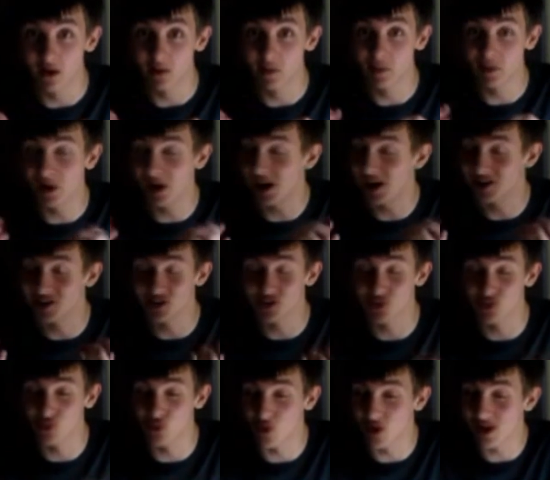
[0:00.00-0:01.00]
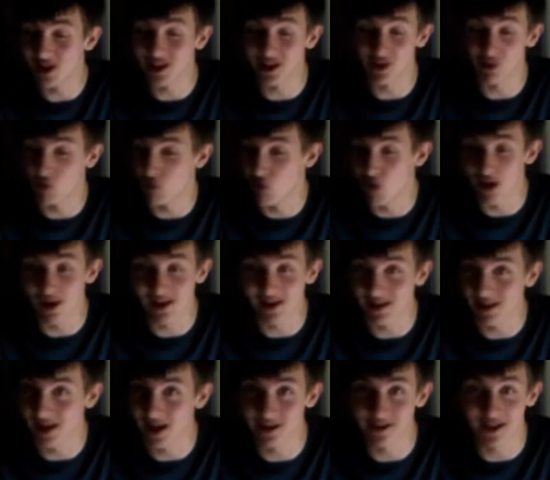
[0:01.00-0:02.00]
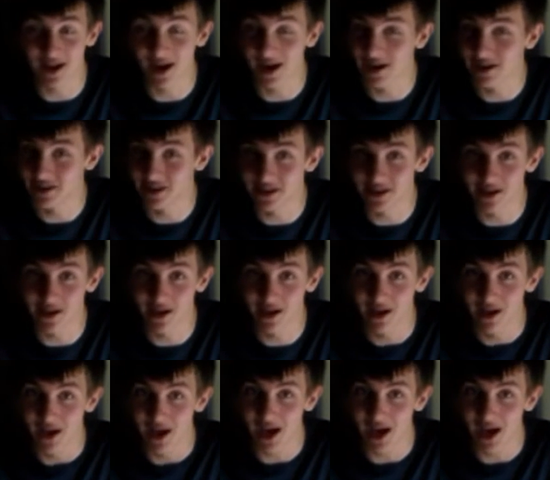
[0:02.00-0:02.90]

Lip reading: But I just really, really liked the idea.